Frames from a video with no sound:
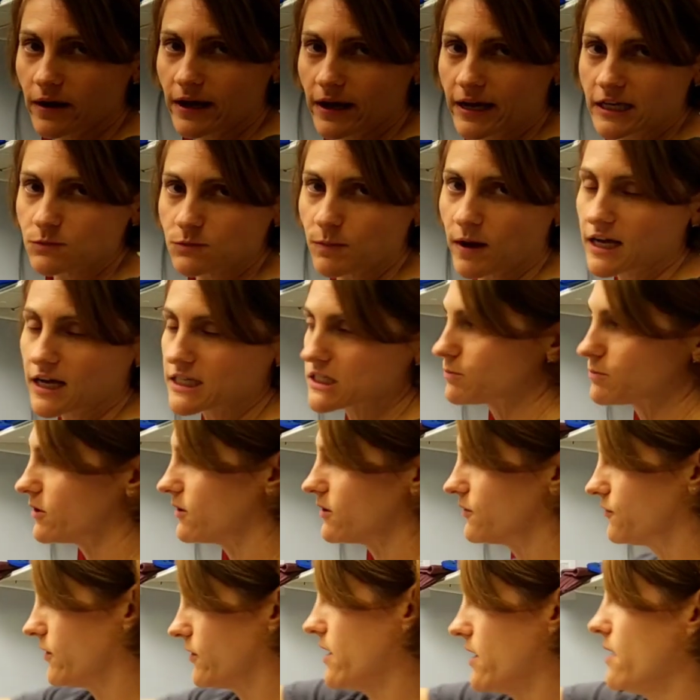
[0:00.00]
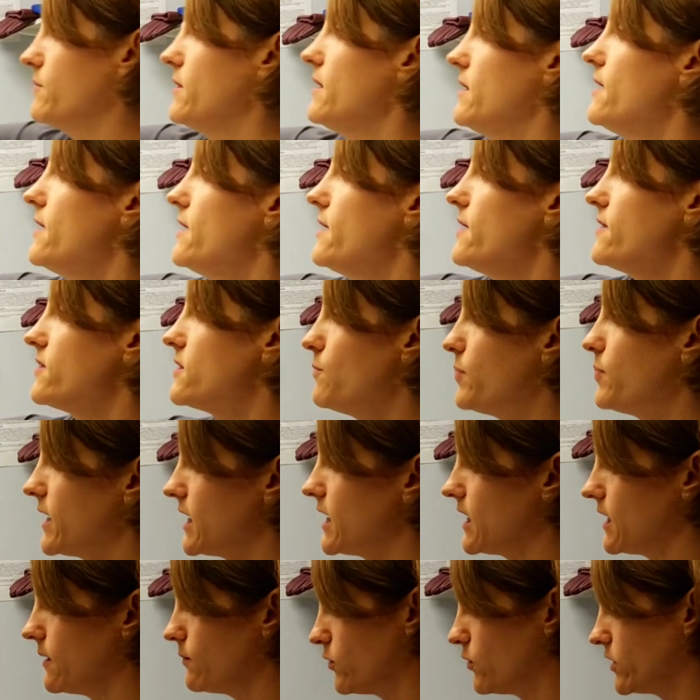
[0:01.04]
possible from the
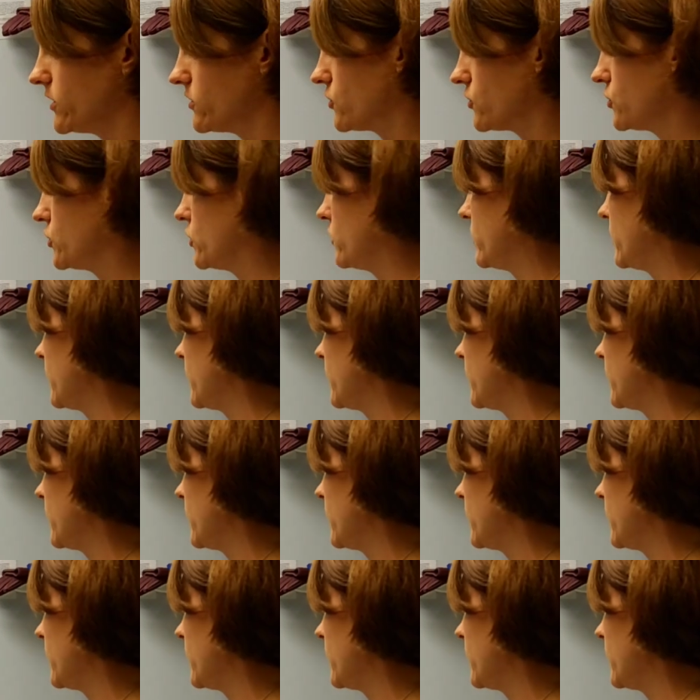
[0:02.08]
beam when you're shooting